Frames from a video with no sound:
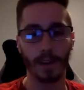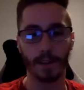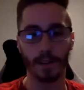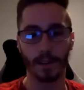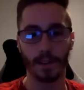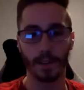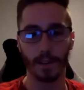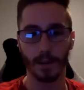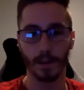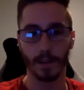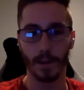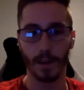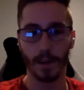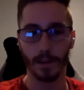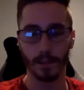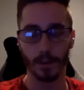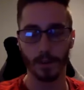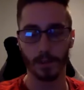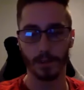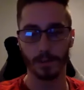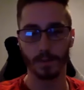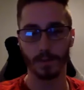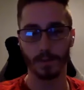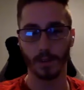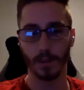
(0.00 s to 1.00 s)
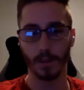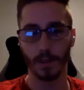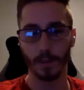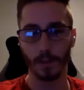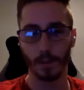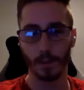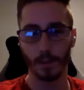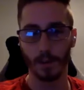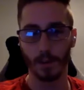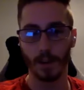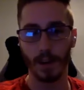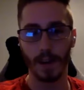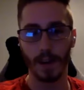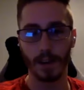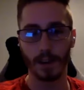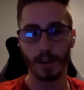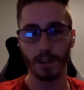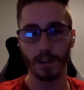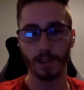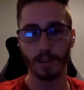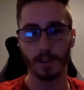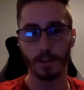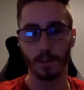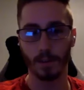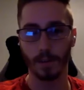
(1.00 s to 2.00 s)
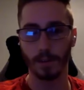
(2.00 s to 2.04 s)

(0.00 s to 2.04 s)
And you have those neurochemical reactions,